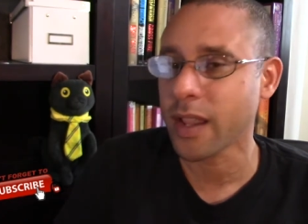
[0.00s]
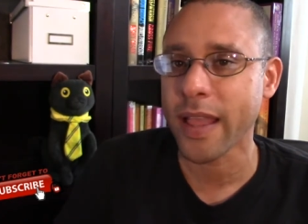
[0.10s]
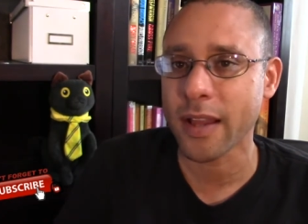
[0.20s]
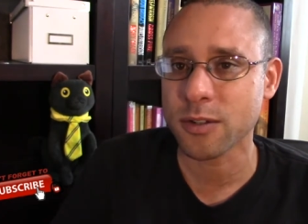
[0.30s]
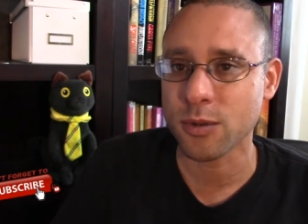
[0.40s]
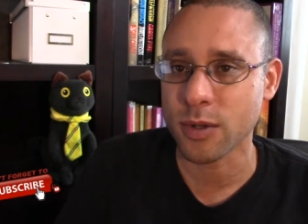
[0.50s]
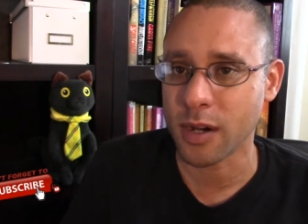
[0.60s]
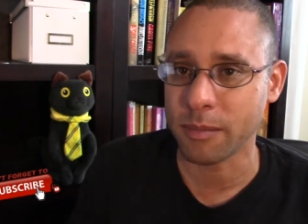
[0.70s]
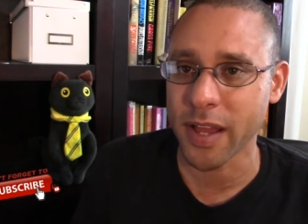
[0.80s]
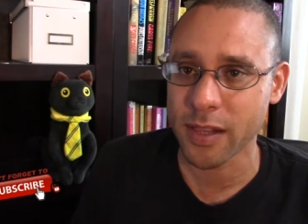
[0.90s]

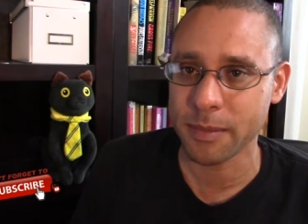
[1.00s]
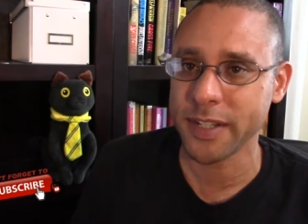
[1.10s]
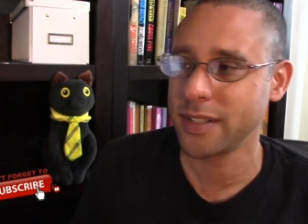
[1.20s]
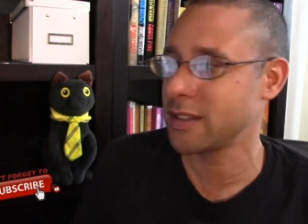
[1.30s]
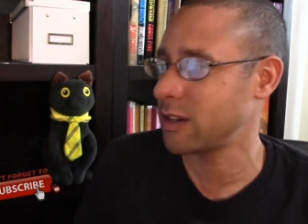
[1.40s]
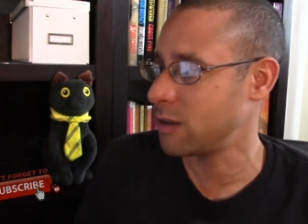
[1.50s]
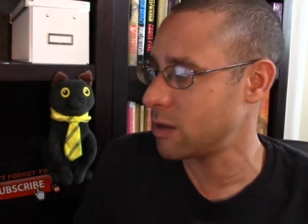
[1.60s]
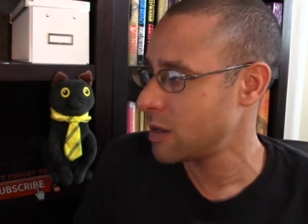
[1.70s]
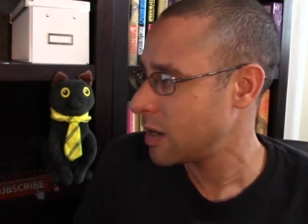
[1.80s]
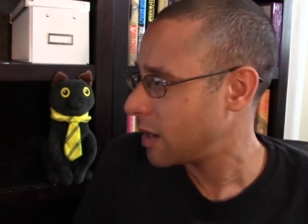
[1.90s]
element.
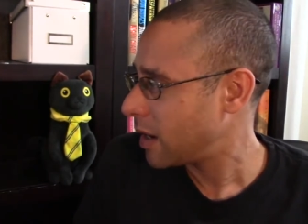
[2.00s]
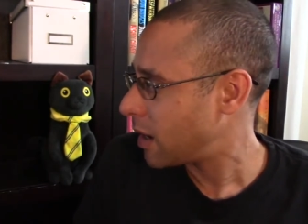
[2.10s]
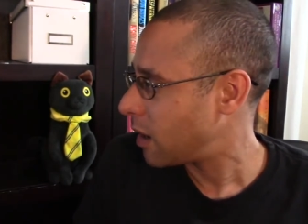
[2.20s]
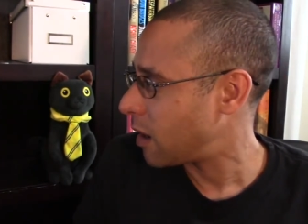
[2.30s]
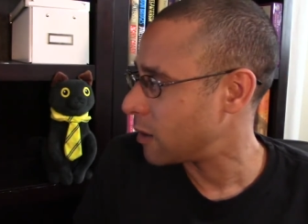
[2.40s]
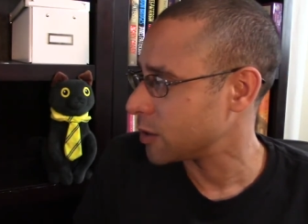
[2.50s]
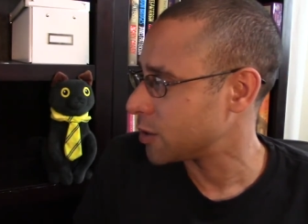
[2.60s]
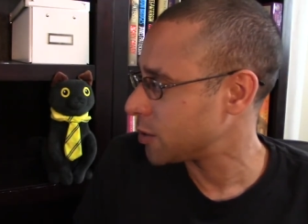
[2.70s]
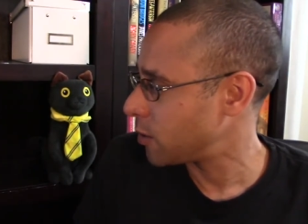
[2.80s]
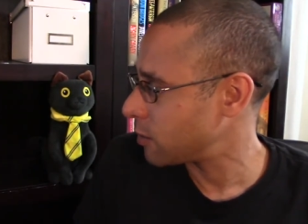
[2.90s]
So I'll
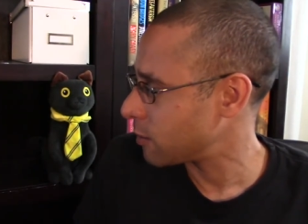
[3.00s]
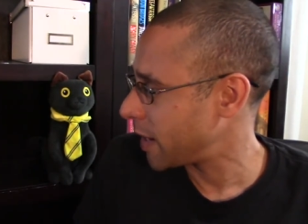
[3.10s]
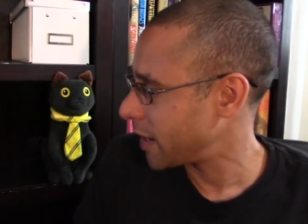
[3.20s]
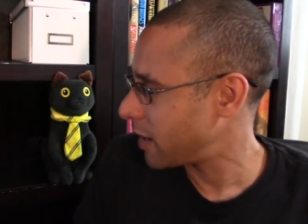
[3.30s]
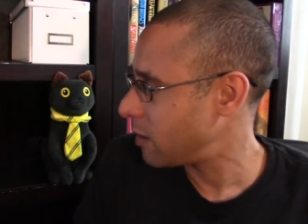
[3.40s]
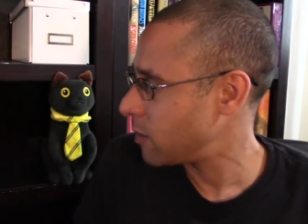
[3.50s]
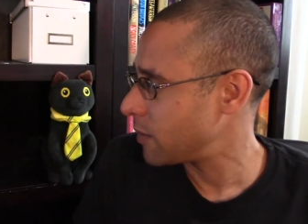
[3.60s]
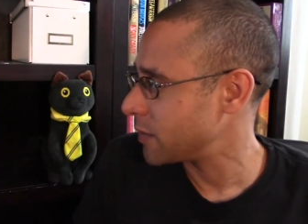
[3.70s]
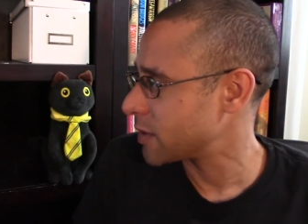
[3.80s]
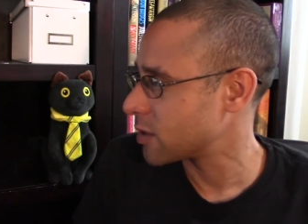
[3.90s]
show it right now
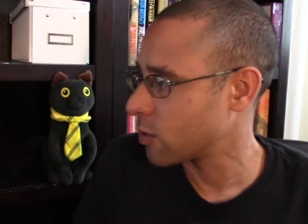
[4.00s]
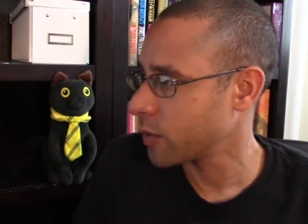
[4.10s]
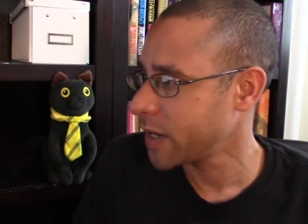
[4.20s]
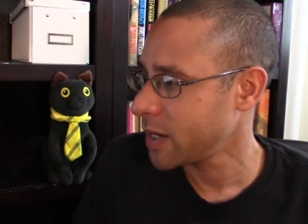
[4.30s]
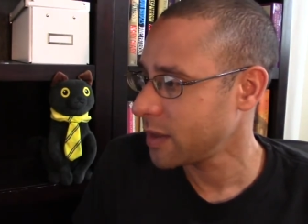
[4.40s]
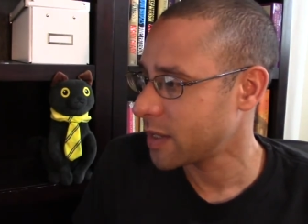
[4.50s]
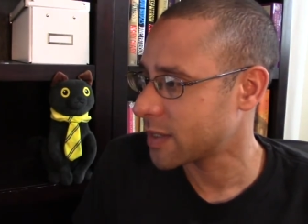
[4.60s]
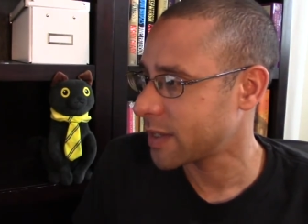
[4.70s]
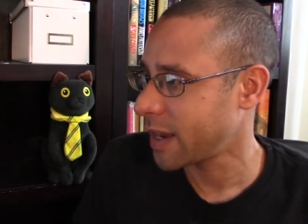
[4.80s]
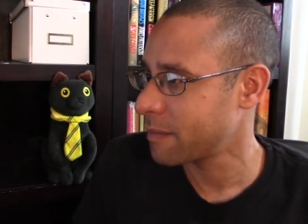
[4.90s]
on the screen. The
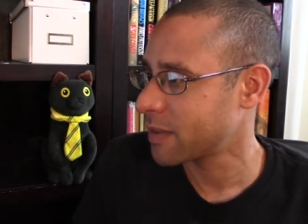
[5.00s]
same